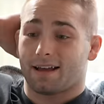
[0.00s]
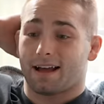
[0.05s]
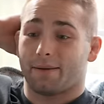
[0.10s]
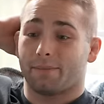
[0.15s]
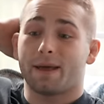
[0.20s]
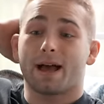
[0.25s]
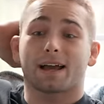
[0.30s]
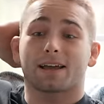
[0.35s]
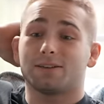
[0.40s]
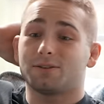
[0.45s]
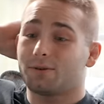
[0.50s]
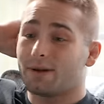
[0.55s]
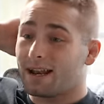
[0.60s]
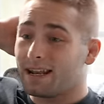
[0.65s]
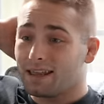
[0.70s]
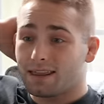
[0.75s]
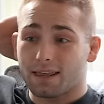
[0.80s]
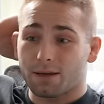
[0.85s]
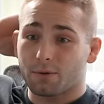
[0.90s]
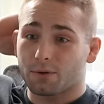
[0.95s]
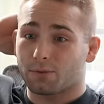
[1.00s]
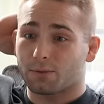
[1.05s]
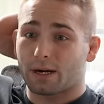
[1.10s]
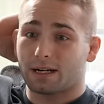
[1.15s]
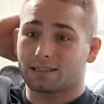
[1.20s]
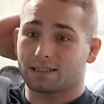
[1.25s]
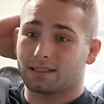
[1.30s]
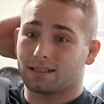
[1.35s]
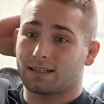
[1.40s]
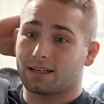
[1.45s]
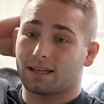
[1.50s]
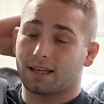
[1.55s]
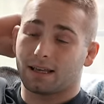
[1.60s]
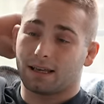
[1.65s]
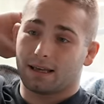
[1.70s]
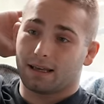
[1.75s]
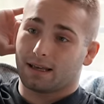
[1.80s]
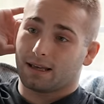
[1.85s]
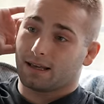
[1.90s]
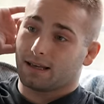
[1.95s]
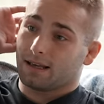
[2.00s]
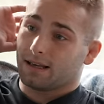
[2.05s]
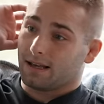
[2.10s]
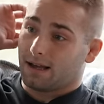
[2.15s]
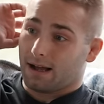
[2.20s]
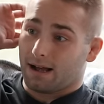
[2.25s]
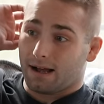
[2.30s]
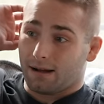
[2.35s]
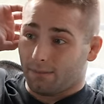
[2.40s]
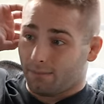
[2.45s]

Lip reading: I'm not gonna do anything with wrestling. I